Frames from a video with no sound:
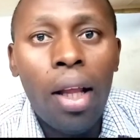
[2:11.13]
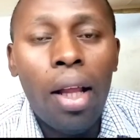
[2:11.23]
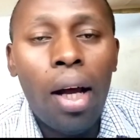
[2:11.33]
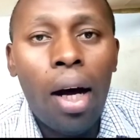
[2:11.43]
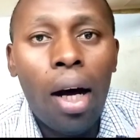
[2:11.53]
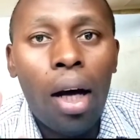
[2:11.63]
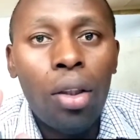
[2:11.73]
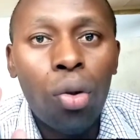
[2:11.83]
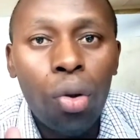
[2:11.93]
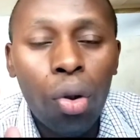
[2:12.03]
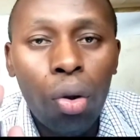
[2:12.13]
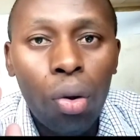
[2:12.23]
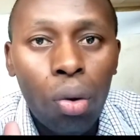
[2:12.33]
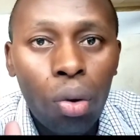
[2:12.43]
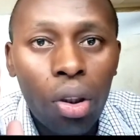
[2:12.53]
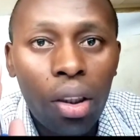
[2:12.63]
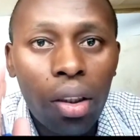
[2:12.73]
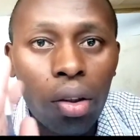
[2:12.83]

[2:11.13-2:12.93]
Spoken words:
you know what is